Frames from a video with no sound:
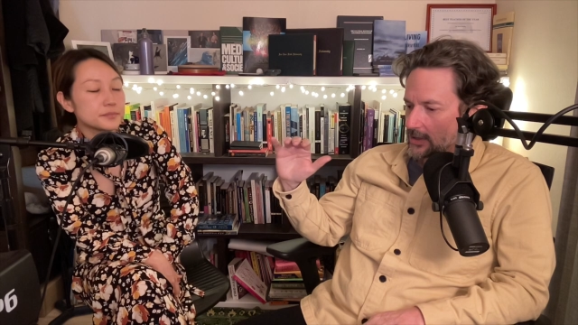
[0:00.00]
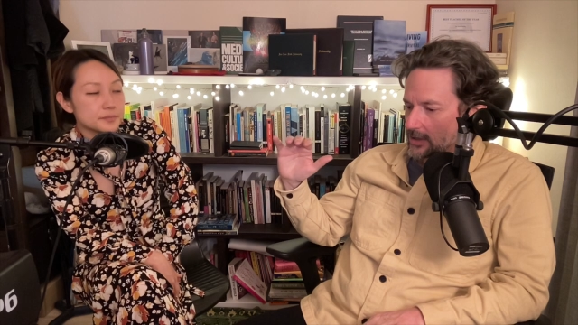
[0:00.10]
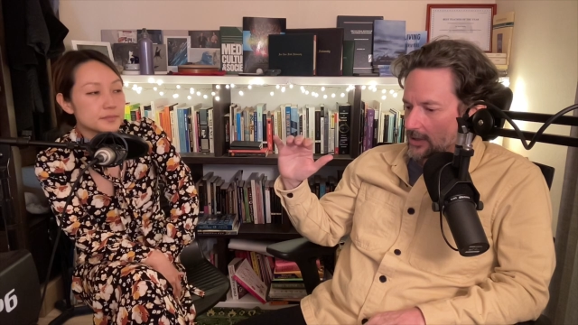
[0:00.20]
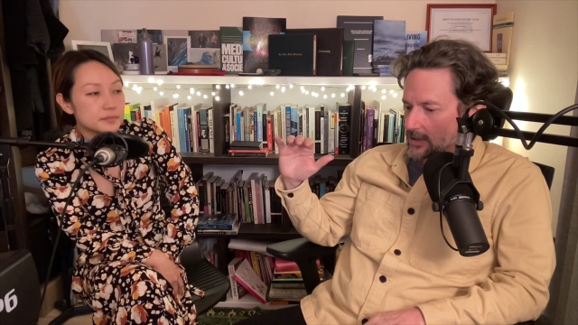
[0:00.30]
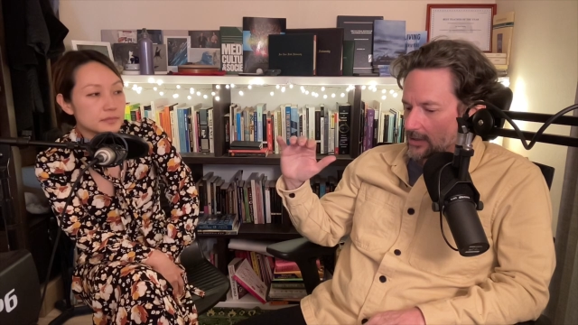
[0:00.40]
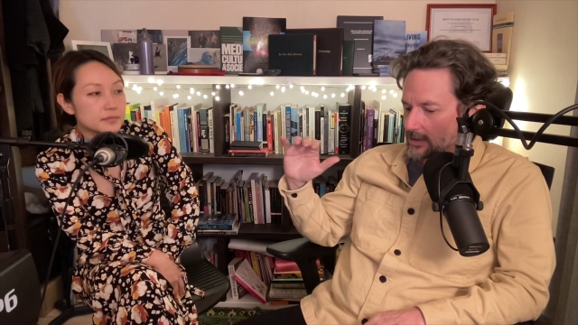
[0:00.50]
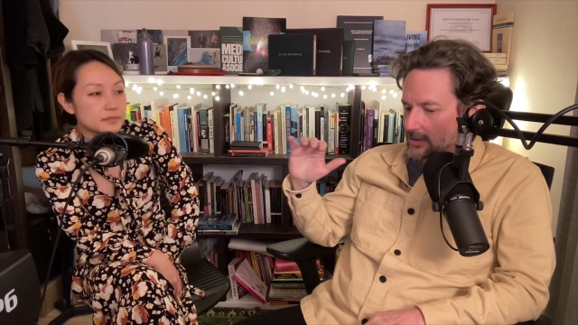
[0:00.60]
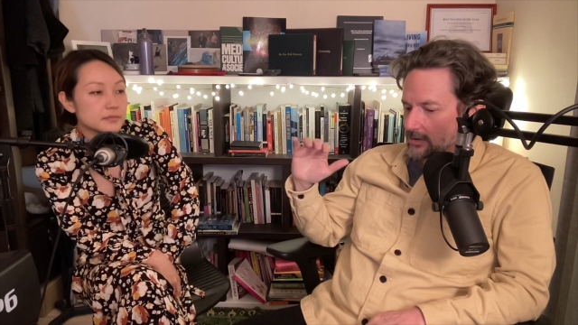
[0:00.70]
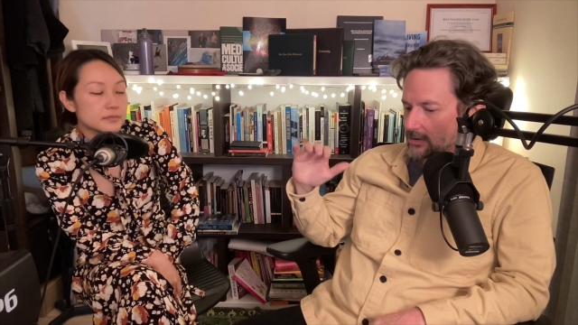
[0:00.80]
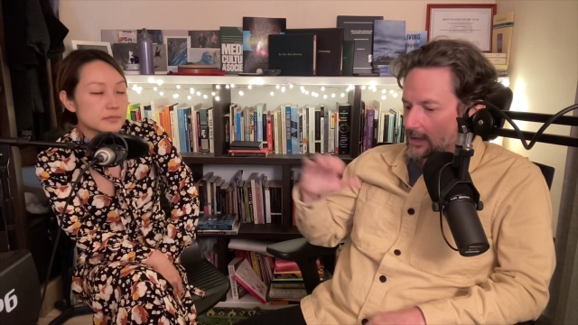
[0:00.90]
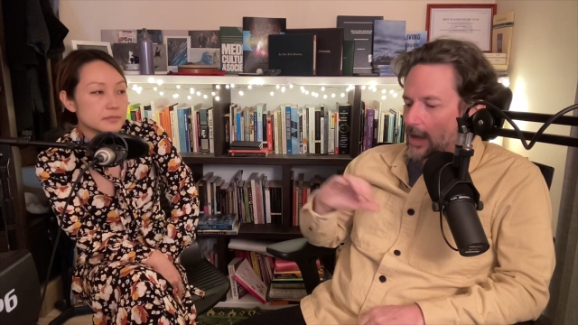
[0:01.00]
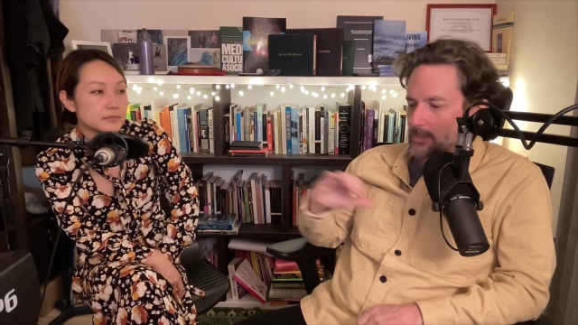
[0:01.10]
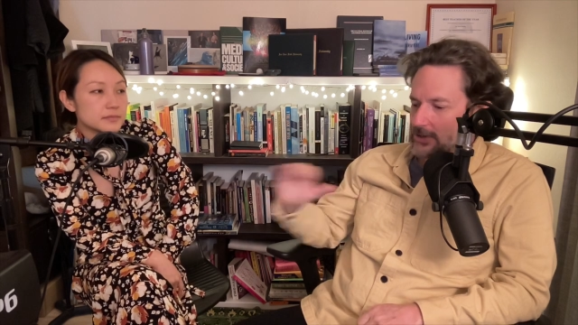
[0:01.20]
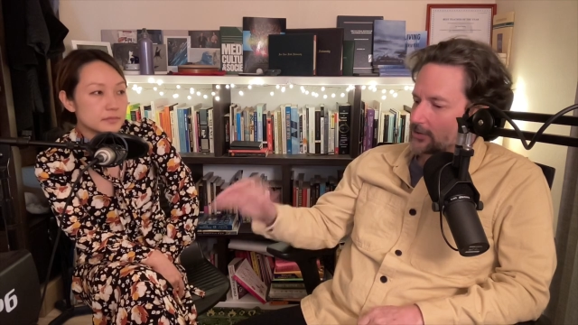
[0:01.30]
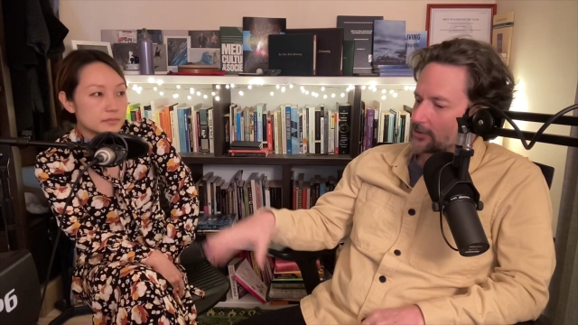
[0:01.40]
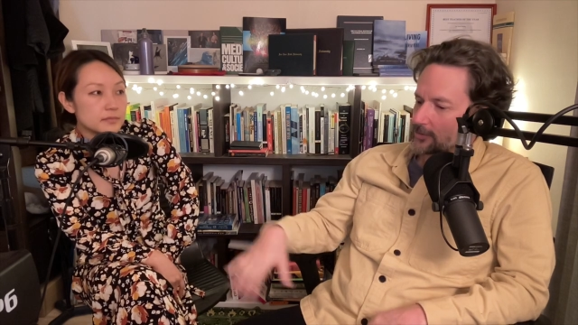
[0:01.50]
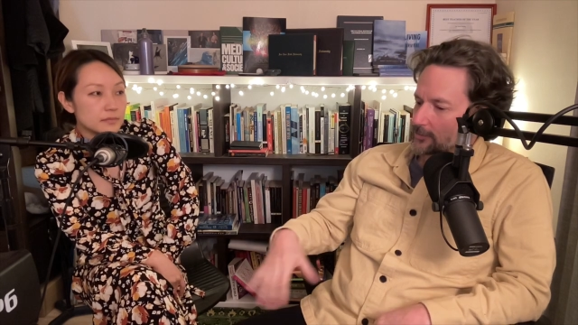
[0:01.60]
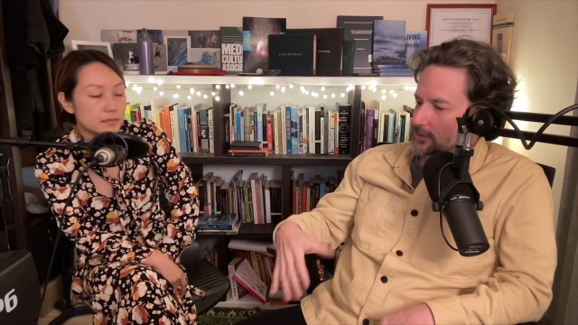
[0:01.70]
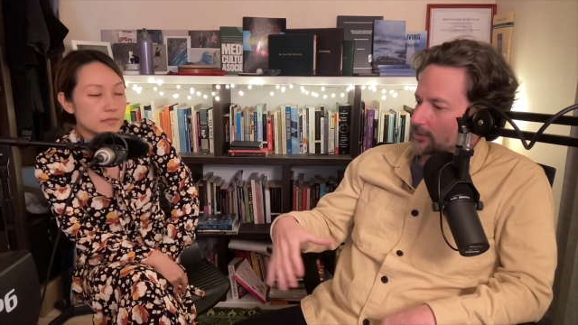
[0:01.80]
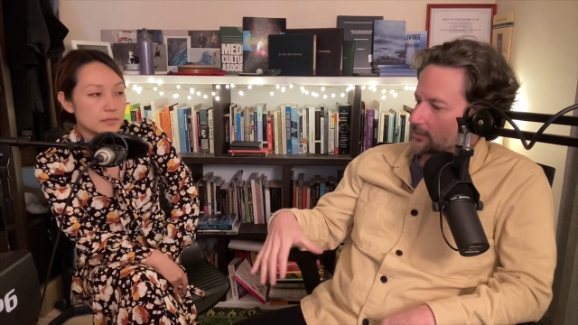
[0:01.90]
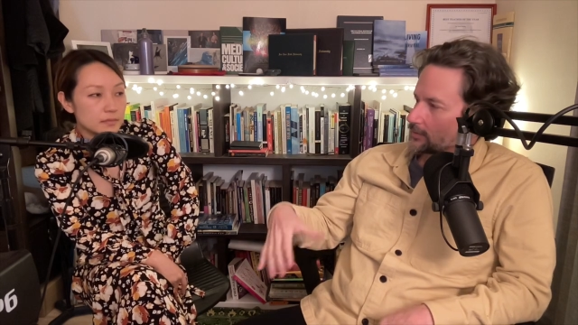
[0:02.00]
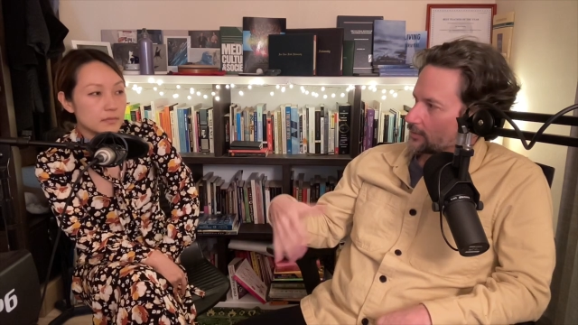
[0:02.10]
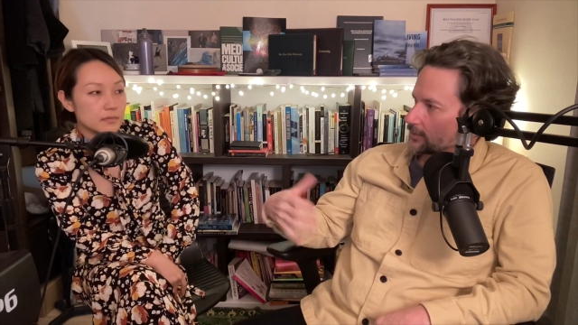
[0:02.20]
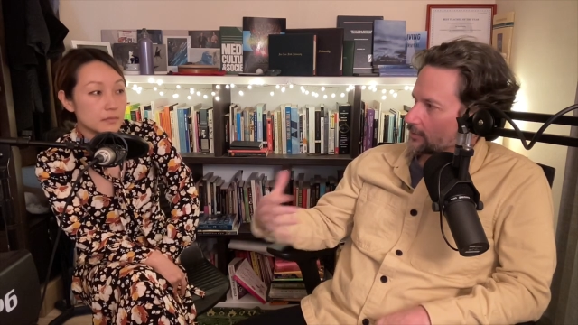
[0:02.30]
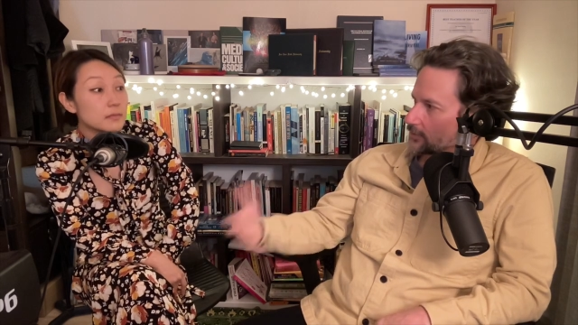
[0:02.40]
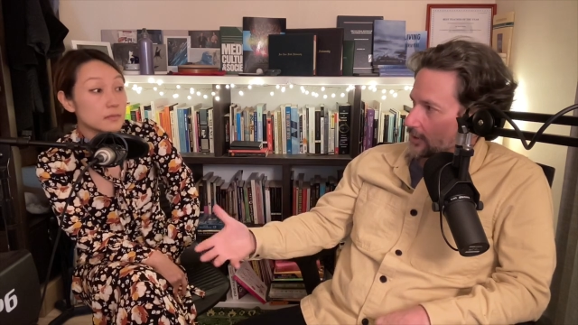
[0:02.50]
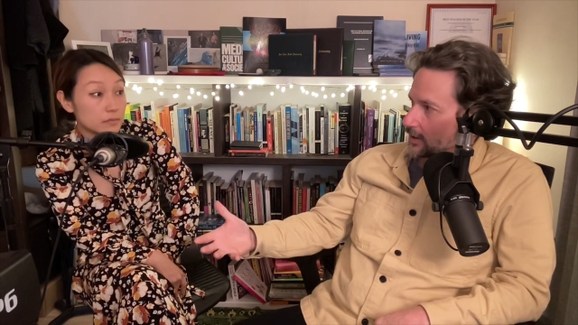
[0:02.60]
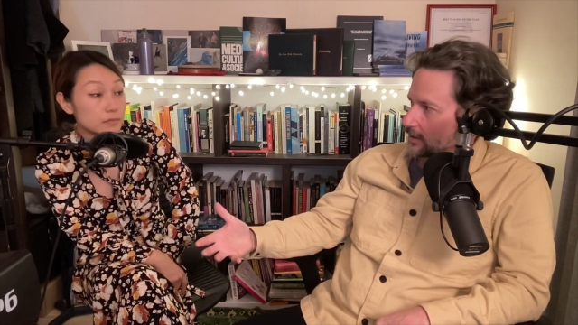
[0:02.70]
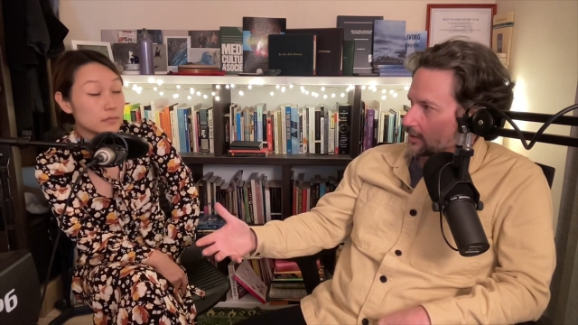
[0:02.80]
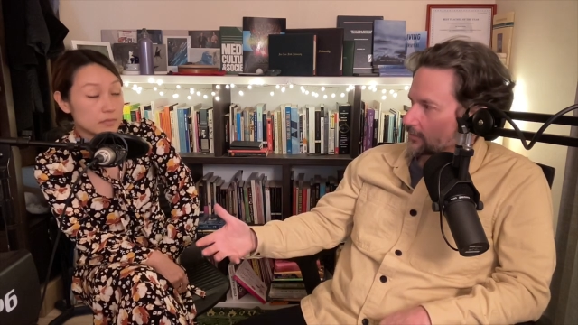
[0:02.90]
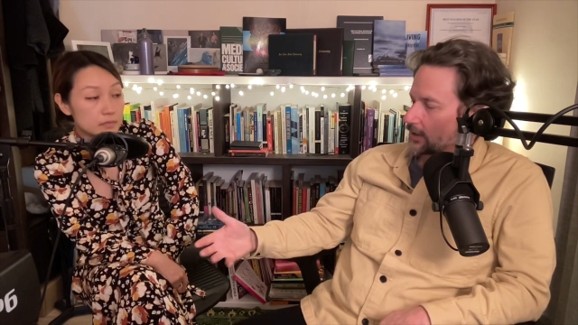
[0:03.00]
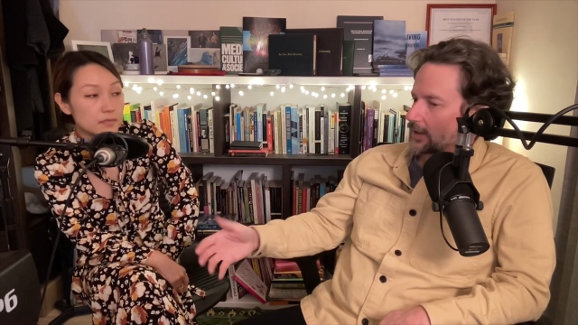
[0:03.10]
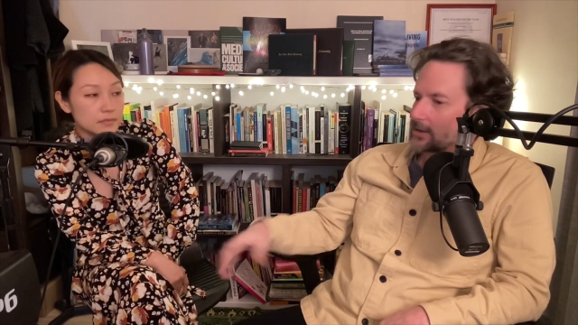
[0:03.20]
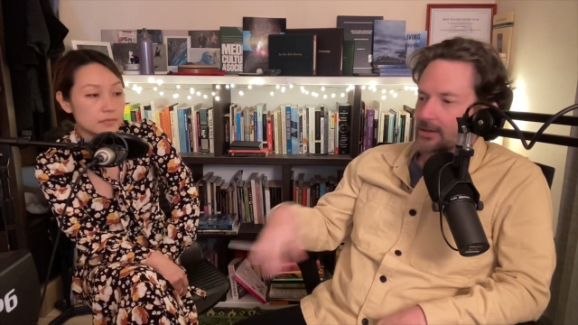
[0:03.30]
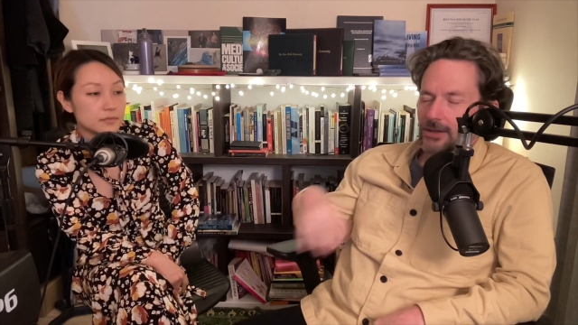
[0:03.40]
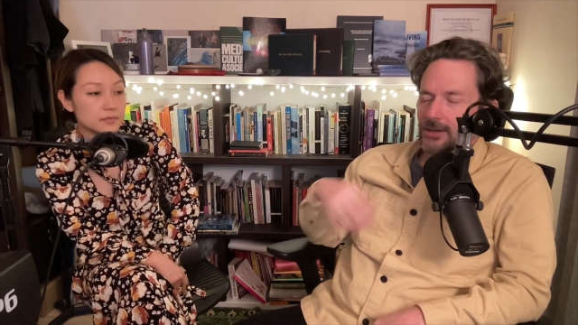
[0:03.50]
Speaker 1: uh, you know, competition for songs mm-hmm. and